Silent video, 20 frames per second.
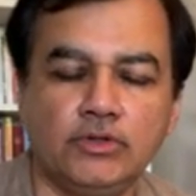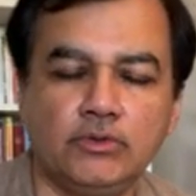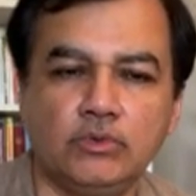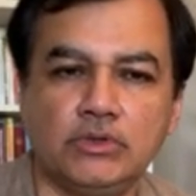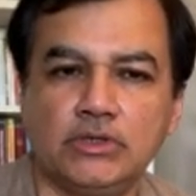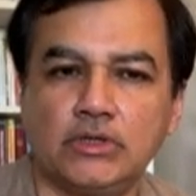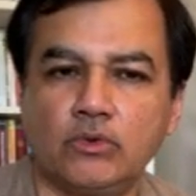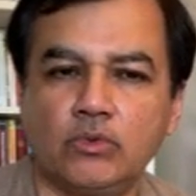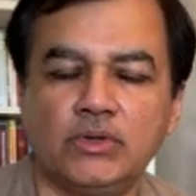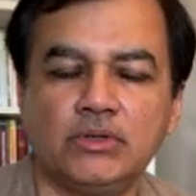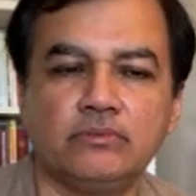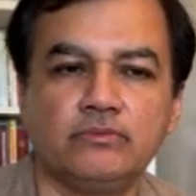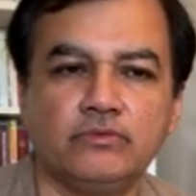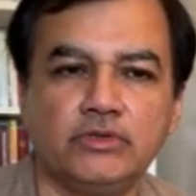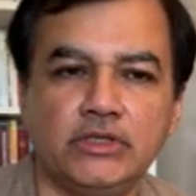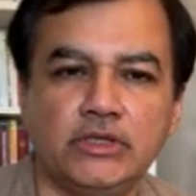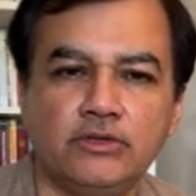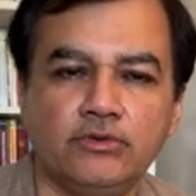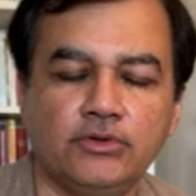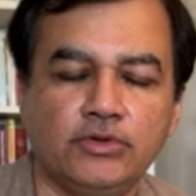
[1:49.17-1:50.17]
what quantum
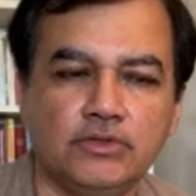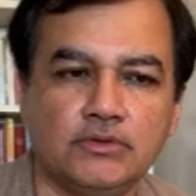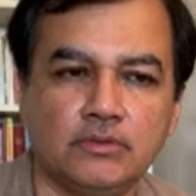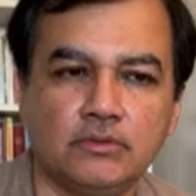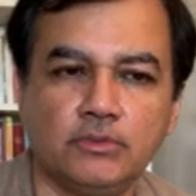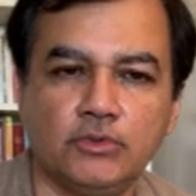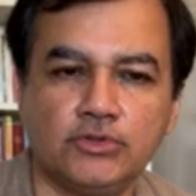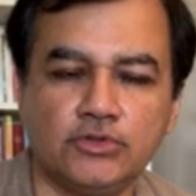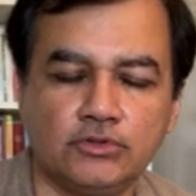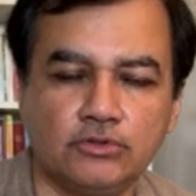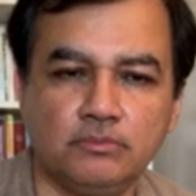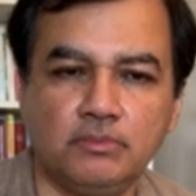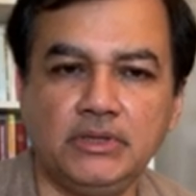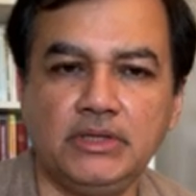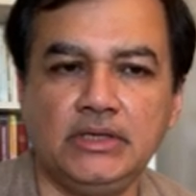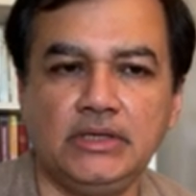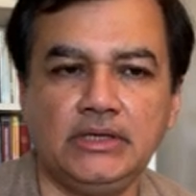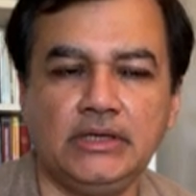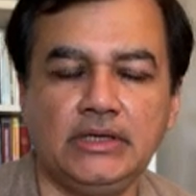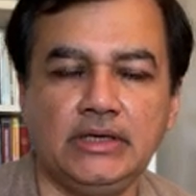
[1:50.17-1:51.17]
field theory is supposed to
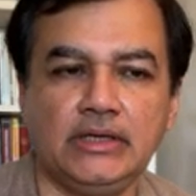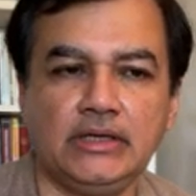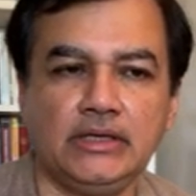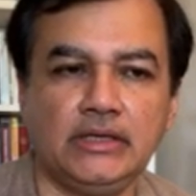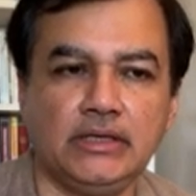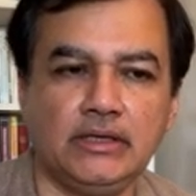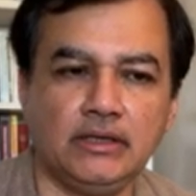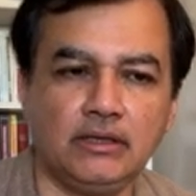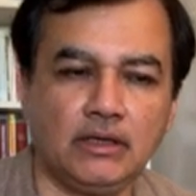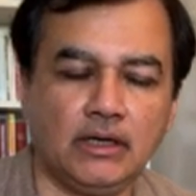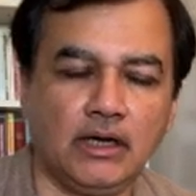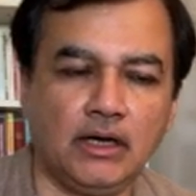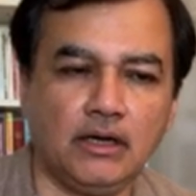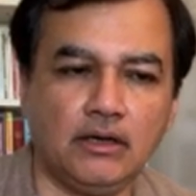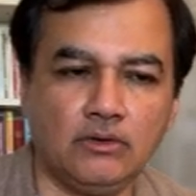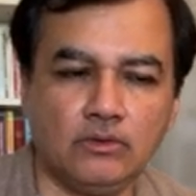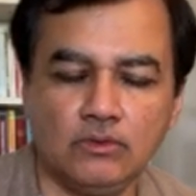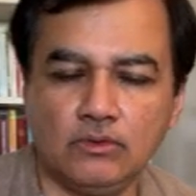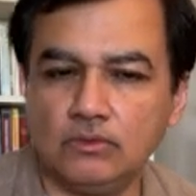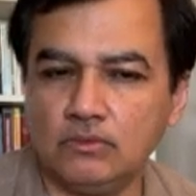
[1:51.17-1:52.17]
be, and
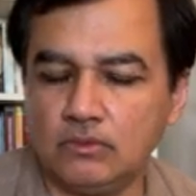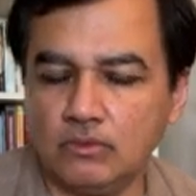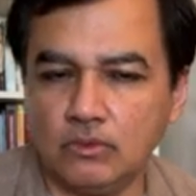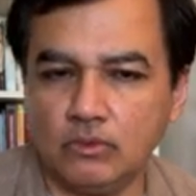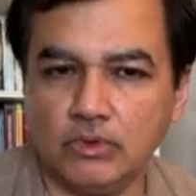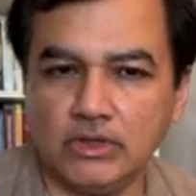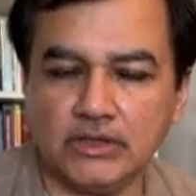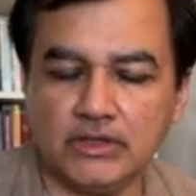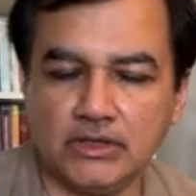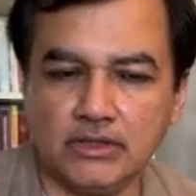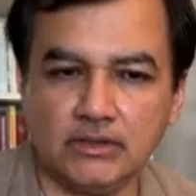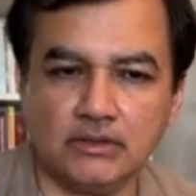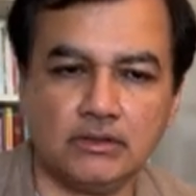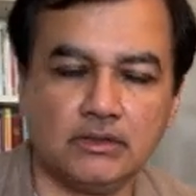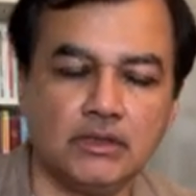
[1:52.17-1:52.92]
how one